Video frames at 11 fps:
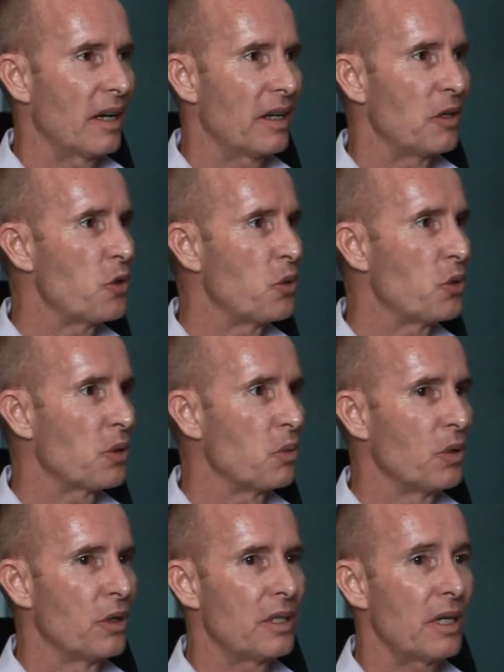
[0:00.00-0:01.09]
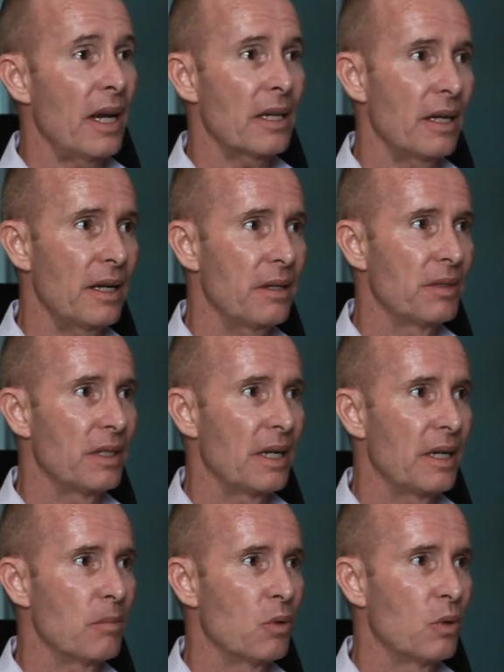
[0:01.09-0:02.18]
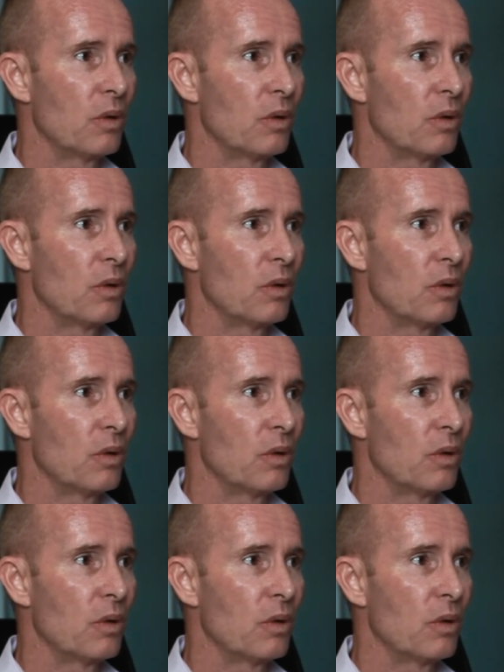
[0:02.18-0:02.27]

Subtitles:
use the word tax haven anymore,